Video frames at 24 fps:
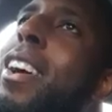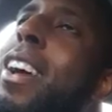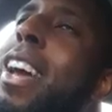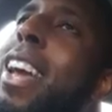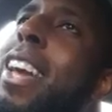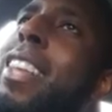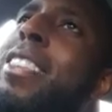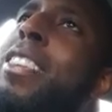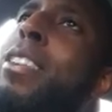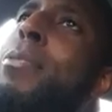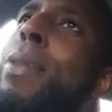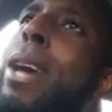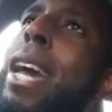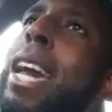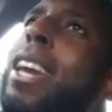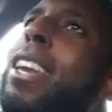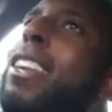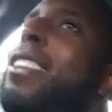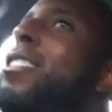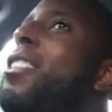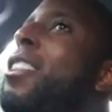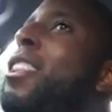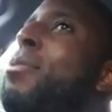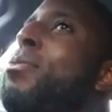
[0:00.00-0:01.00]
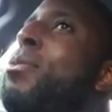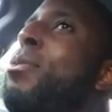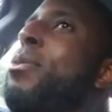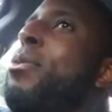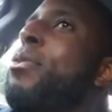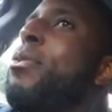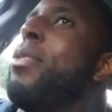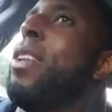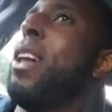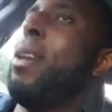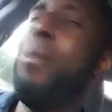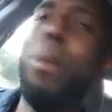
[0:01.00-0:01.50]
Anthony Mackie's on the movie
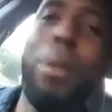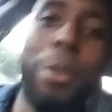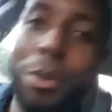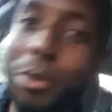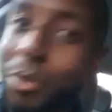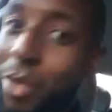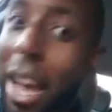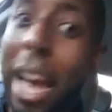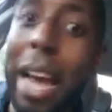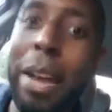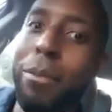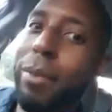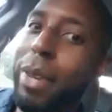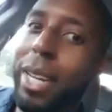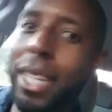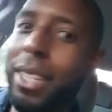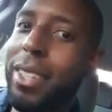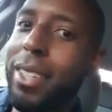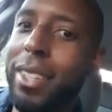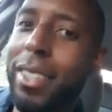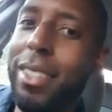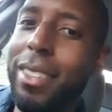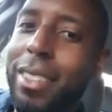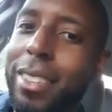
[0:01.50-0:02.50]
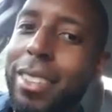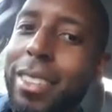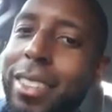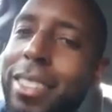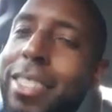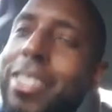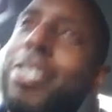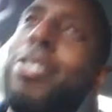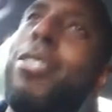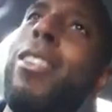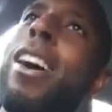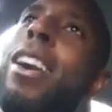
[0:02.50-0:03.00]
for like maybe 5 minutes,
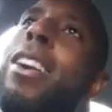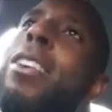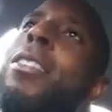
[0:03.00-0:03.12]
so